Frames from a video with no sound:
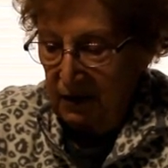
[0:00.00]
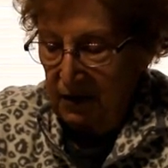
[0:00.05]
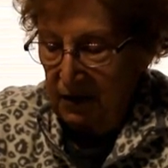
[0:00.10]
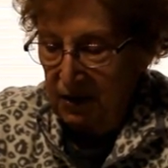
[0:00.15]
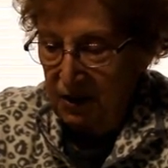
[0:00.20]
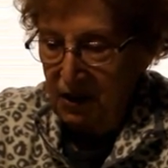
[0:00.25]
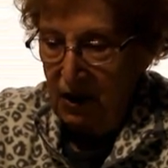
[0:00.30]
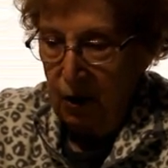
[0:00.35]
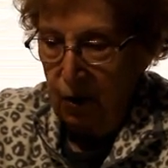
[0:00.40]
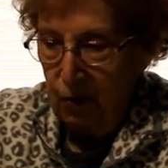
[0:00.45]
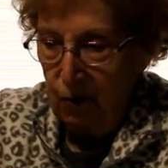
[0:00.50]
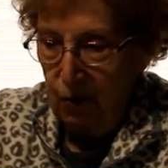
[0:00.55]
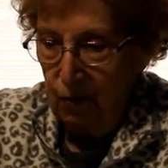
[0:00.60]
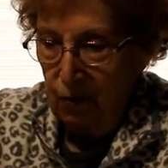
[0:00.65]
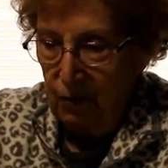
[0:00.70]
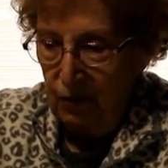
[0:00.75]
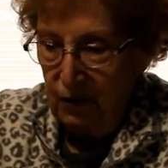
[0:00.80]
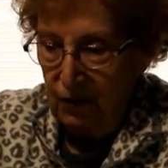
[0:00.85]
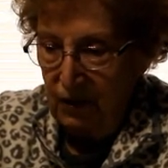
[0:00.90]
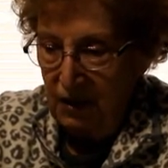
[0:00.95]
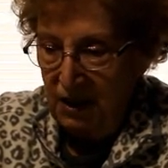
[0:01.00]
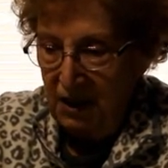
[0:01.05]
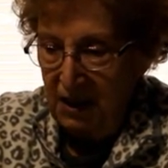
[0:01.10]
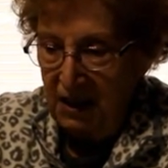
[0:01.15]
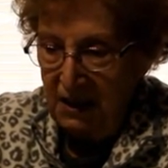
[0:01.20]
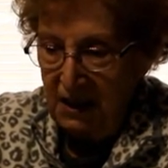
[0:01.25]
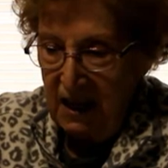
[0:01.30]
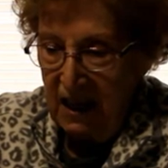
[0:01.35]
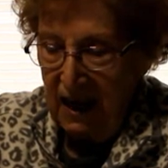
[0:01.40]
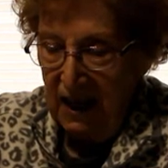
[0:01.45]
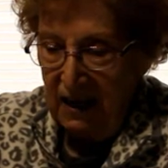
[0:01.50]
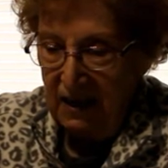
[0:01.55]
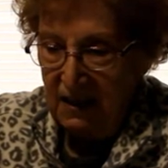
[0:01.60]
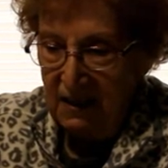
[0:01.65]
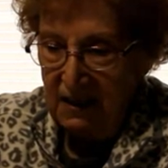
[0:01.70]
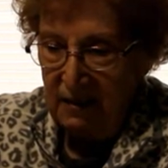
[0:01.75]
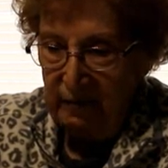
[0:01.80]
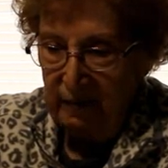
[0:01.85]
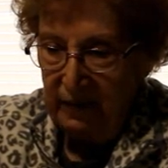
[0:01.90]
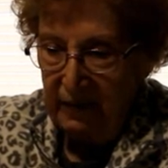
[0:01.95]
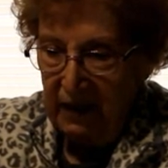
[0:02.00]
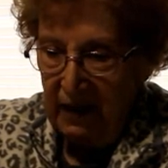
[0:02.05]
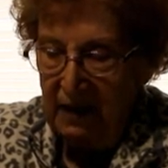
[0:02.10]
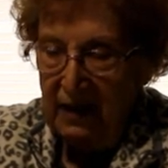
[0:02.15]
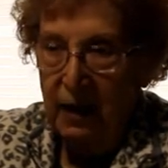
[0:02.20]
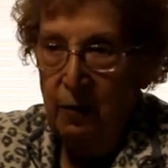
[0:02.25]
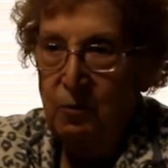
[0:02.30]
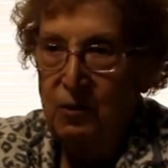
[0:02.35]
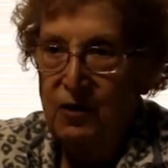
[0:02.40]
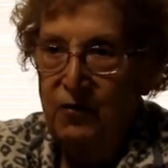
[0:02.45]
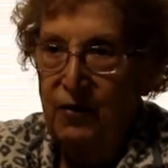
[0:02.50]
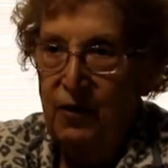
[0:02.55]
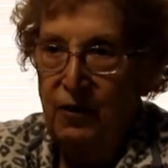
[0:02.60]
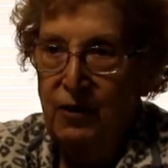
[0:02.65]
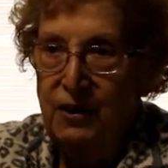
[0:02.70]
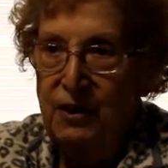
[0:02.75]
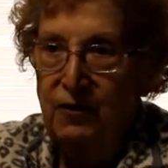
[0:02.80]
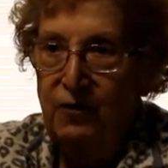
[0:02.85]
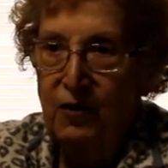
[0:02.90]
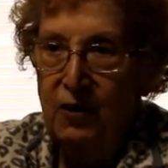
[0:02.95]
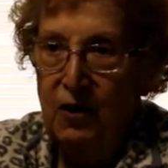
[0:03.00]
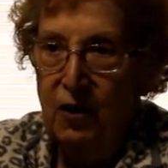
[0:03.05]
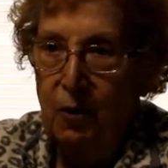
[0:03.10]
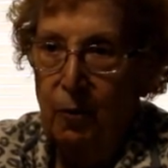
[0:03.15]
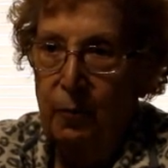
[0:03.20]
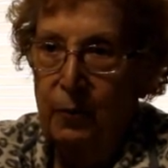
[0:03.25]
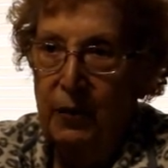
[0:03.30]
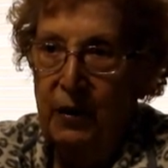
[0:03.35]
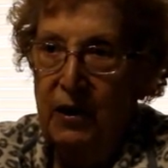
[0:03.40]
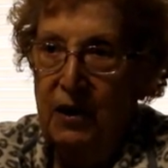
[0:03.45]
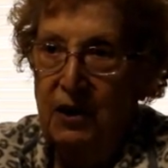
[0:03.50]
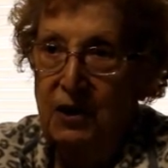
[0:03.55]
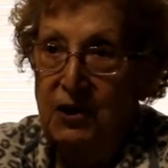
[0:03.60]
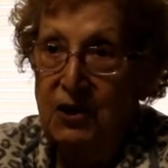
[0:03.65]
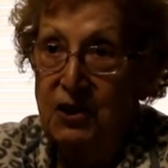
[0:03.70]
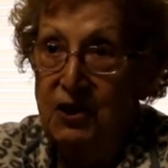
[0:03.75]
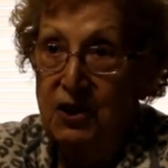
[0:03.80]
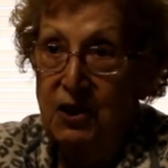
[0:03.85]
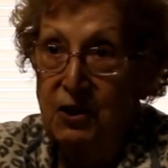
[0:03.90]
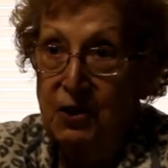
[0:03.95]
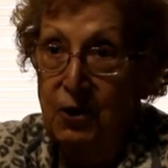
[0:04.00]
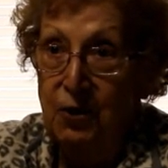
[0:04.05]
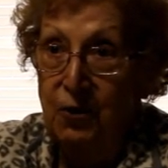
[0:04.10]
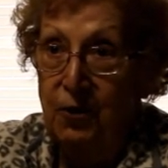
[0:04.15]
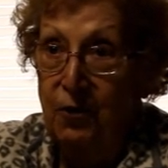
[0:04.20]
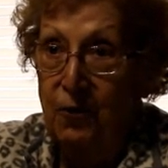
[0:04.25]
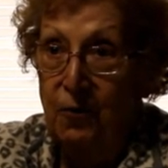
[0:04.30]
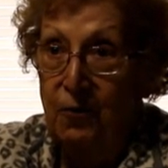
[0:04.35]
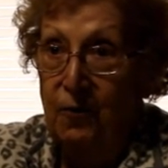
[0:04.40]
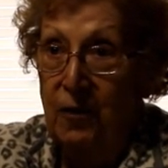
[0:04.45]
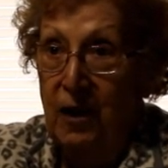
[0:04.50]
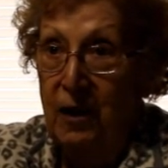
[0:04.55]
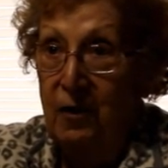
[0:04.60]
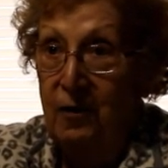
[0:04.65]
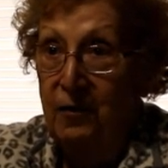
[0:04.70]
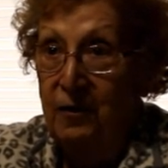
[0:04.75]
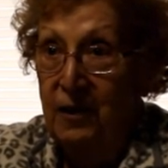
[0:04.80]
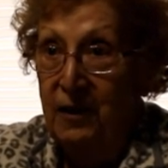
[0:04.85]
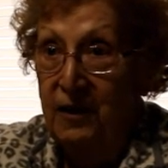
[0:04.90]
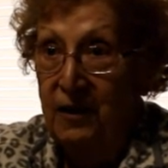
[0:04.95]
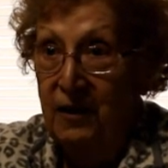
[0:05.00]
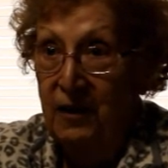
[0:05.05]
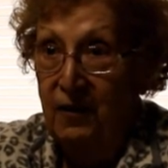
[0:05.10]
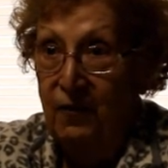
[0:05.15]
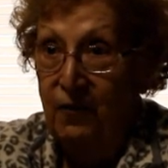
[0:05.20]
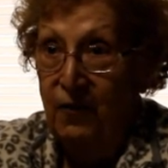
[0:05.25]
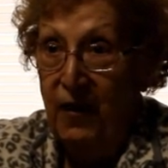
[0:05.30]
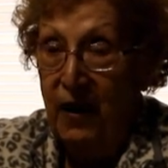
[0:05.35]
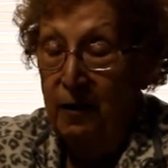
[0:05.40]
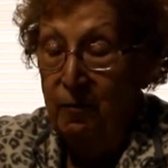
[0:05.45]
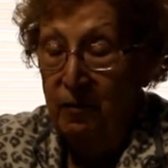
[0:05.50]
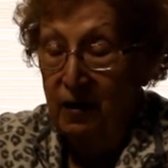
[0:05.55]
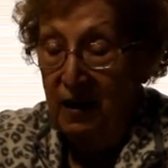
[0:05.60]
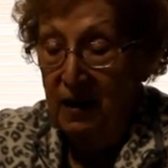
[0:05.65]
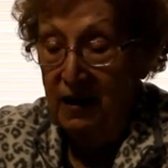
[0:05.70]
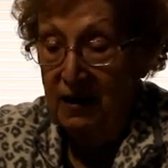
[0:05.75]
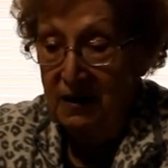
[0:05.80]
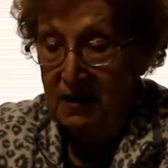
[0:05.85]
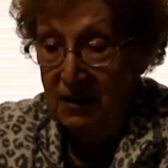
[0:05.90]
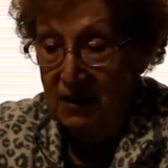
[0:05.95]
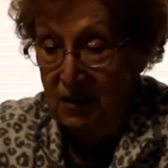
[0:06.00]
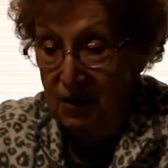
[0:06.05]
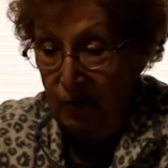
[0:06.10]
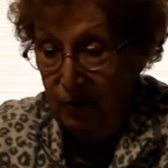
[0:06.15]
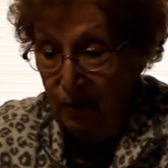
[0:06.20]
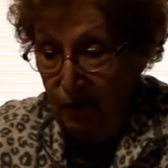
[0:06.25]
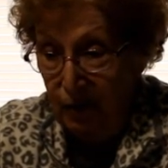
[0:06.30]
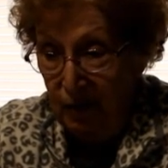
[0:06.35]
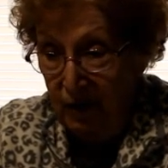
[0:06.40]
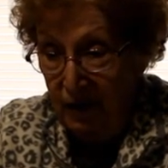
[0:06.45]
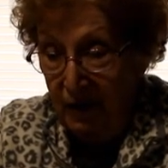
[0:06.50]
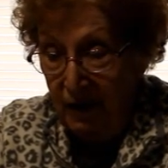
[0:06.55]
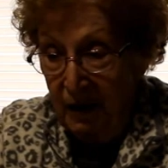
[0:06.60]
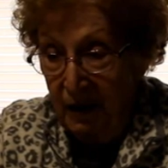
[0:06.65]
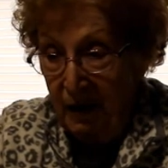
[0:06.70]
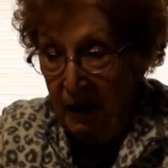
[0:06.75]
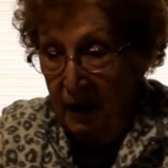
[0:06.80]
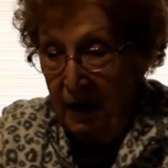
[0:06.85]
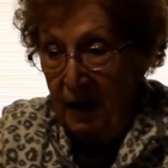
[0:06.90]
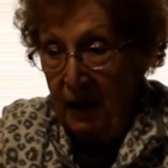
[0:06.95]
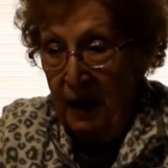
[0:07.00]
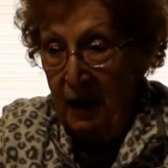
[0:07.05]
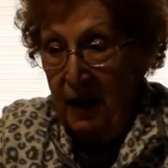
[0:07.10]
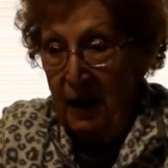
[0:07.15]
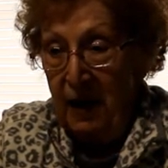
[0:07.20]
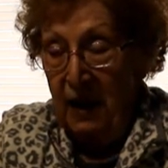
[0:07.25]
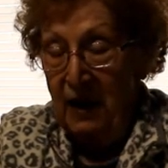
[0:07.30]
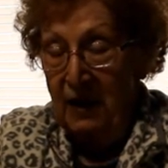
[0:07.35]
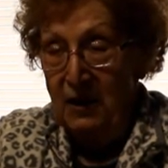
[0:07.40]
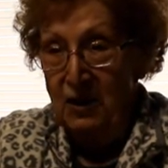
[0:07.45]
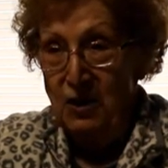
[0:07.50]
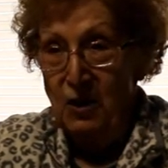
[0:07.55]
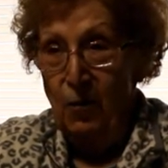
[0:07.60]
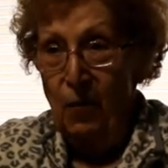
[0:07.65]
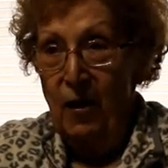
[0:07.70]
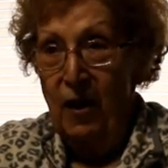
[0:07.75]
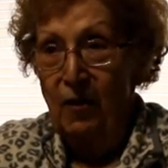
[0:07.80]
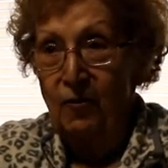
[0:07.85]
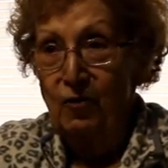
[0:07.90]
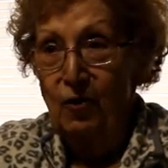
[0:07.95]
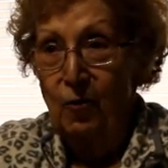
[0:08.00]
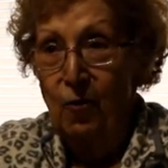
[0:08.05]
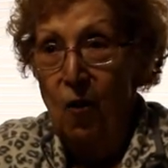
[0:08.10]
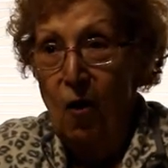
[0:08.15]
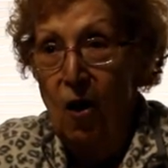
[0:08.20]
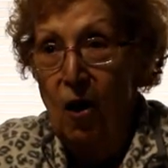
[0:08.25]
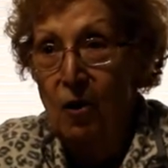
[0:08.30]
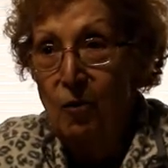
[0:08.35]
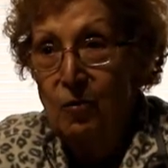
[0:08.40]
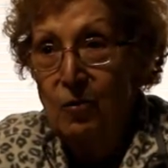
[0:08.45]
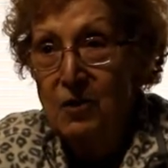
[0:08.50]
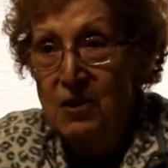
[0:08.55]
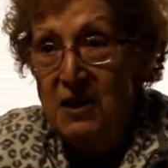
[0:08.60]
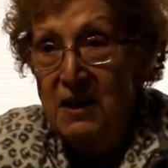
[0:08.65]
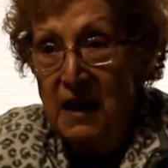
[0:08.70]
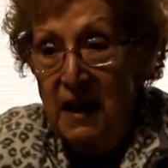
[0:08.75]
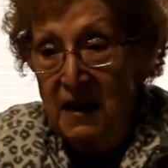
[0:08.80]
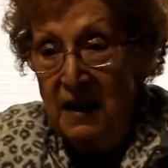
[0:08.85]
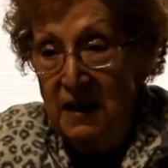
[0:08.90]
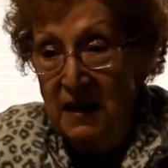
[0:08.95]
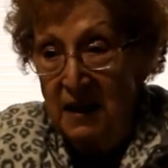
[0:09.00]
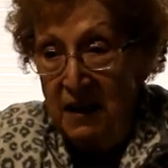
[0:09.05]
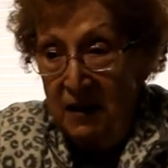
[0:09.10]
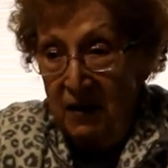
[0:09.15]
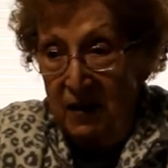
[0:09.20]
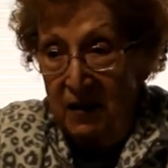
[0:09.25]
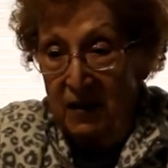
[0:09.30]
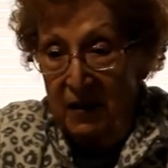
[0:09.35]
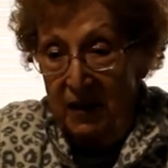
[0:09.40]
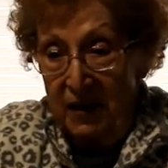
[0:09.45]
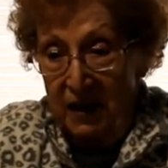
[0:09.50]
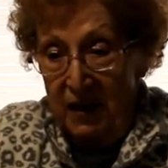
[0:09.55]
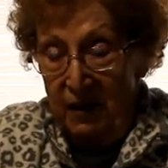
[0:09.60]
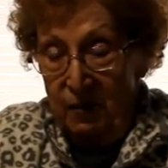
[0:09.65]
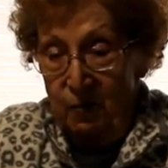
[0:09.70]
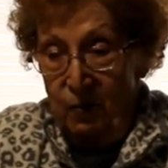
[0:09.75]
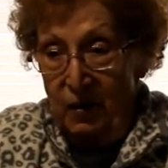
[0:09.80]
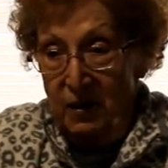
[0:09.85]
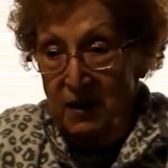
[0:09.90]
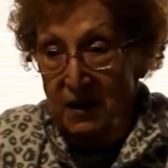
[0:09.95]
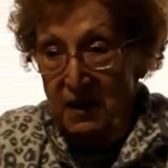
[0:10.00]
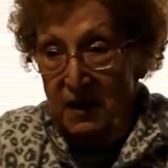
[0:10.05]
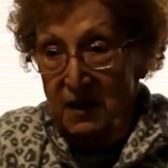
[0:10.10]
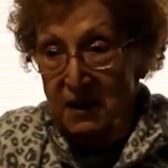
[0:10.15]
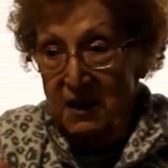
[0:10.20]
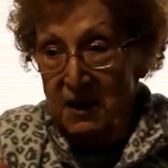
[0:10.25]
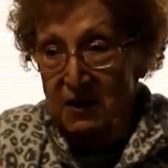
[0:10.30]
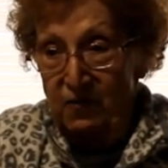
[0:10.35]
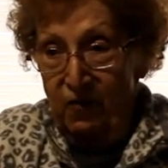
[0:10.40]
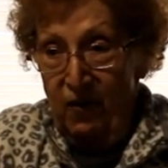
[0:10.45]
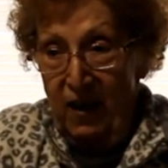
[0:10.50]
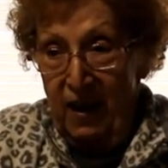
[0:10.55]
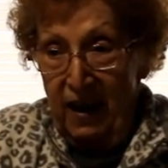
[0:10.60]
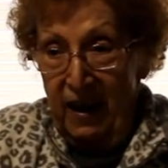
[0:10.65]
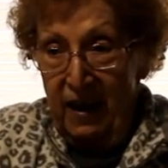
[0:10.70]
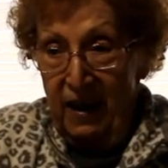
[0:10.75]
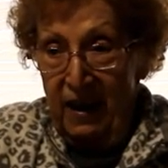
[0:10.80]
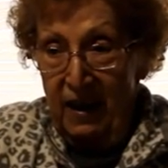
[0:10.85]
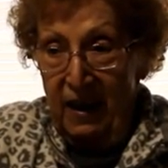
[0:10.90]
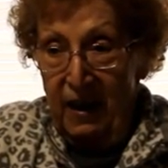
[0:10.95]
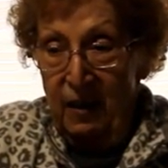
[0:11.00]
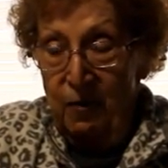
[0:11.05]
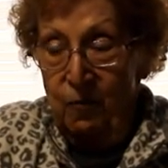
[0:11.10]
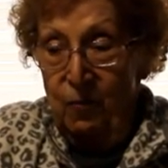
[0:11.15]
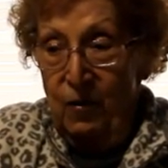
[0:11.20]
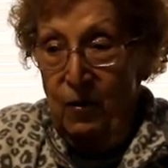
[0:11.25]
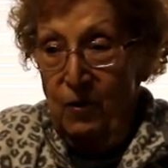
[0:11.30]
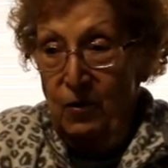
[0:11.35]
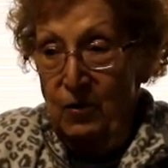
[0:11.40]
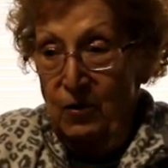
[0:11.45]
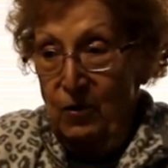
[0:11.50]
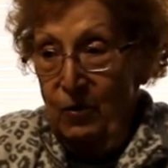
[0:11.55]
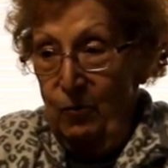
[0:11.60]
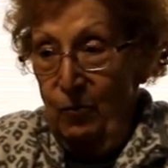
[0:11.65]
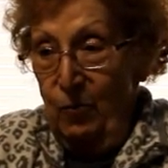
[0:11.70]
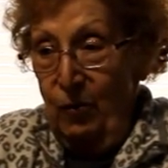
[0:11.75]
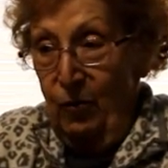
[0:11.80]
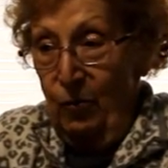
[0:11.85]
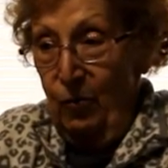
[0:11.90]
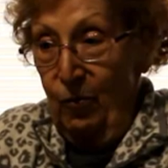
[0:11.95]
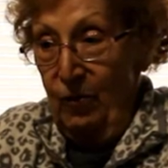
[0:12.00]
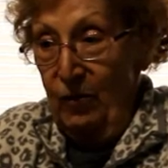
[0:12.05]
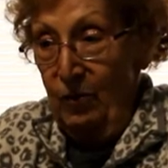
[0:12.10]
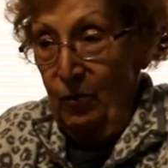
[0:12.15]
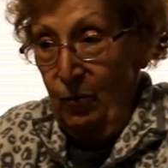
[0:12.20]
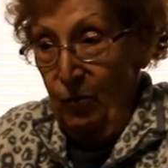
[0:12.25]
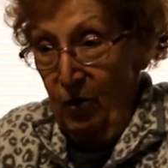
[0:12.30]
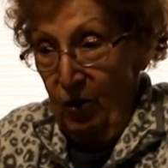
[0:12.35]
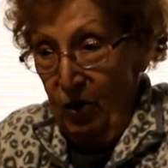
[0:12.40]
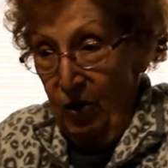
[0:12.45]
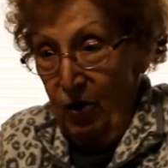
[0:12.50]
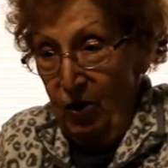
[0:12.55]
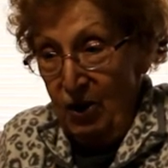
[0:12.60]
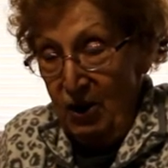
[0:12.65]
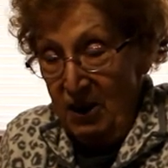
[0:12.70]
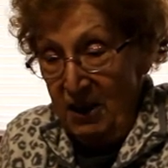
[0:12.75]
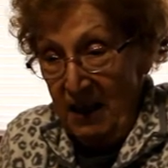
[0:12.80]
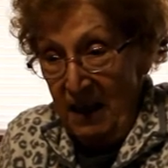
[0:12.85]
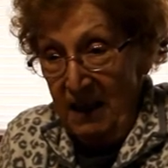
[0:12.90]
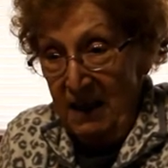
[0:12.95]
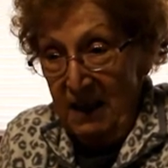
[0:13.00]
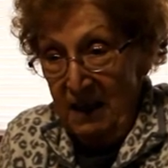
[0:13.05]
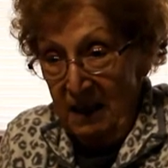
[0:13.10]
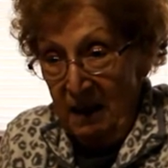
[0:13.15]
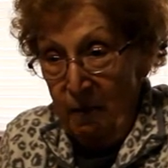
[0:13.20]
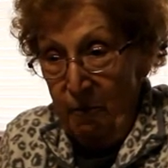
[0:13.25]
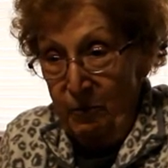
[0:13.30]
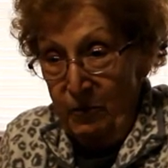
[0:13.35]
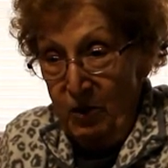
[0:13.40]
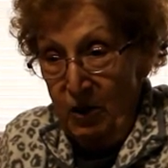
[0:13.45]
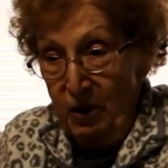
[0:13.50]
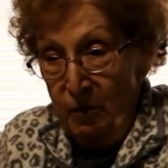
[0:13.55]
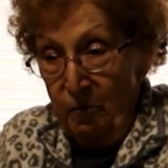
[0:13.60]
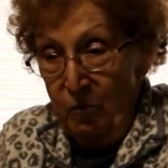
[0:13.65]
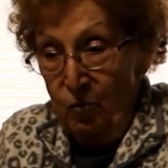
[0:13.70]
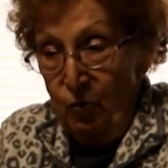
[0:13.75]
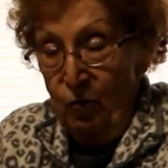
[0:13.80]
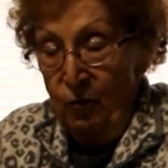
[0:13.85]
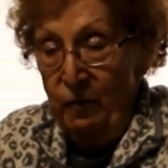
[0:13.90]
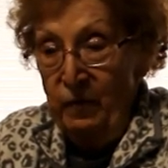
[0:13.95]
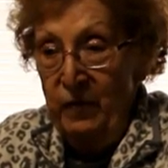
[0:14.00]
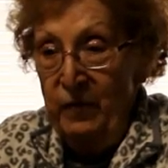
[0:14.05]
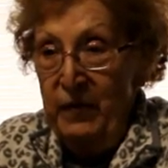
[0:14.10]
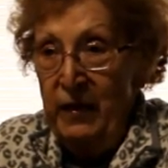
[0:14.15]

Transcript: sew these stars. And that was very difficult because to turn it around and fiberglass and so forth. And so after all was said and done, and we did this flag, and we're going to send it up to the moon,